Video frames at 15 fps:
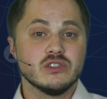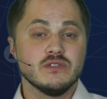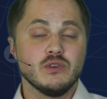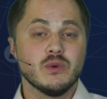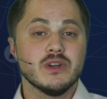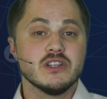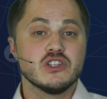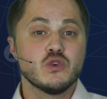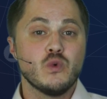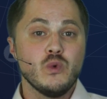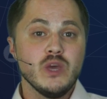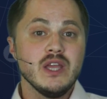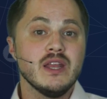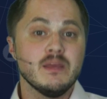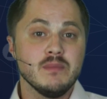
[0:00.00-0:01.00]
So if you want to
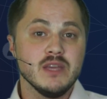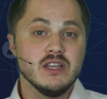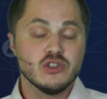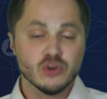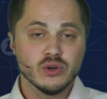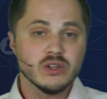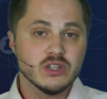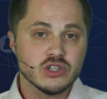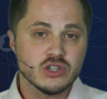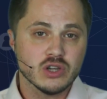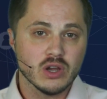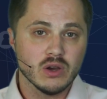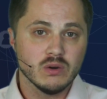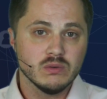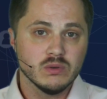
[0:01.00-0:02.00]
tweet at me during the
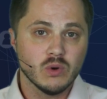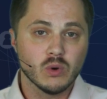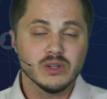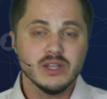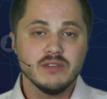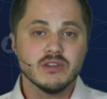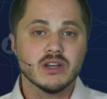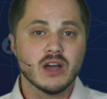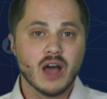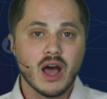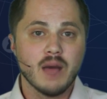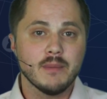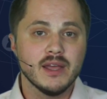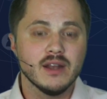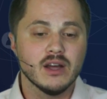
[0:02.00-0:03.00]
show or leave a
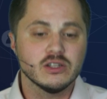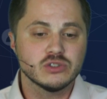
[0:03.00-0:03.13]
comment,